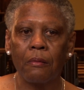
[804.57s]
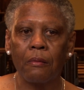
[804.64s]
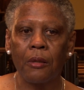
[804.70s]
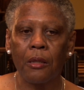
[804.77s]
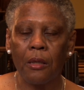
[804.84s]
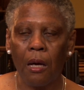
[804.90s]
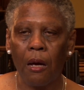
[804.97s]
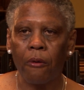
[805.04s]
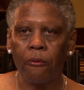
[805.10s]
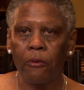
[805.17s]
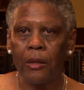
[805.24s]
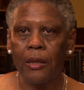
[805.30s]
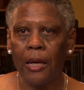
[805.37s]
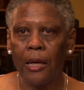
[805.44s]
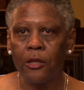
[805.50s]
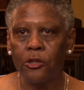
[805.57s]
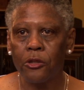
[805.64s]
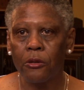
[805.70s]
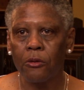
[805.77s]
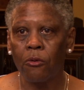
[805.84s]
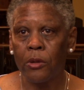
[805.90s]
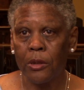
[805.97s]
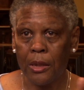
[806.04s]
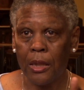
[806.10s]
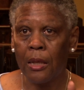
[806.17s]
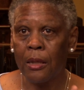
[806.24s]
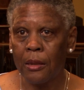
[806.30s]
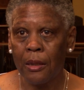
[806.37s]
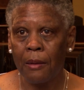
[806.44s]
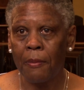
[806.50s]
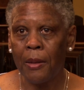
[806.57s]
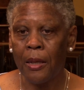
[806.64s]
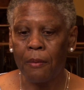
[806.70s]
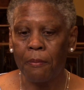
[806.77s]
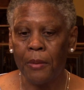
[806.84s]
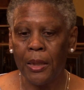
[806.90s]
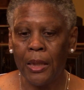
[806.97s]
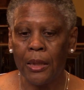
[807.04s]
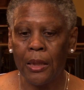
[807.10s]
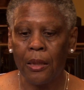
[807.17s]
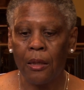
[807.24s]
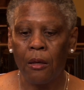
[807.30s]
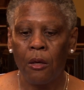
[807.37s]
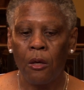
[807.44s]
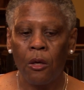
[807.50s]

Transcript: the congregation, or telling them at a meeting,